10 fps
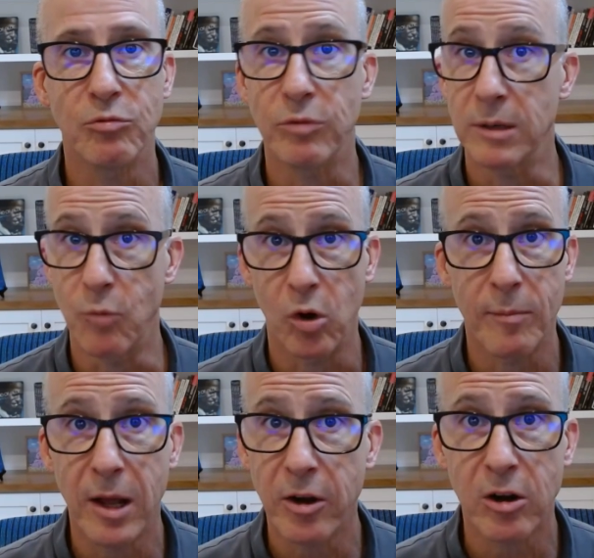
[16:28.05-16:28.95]
read more
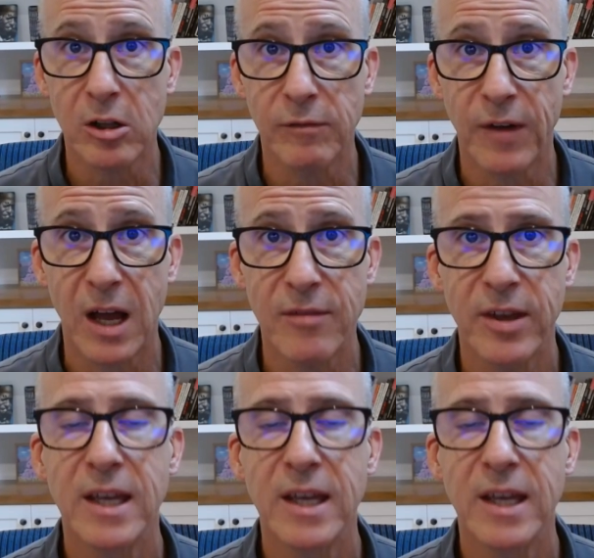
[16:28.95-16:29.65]
about Article 5,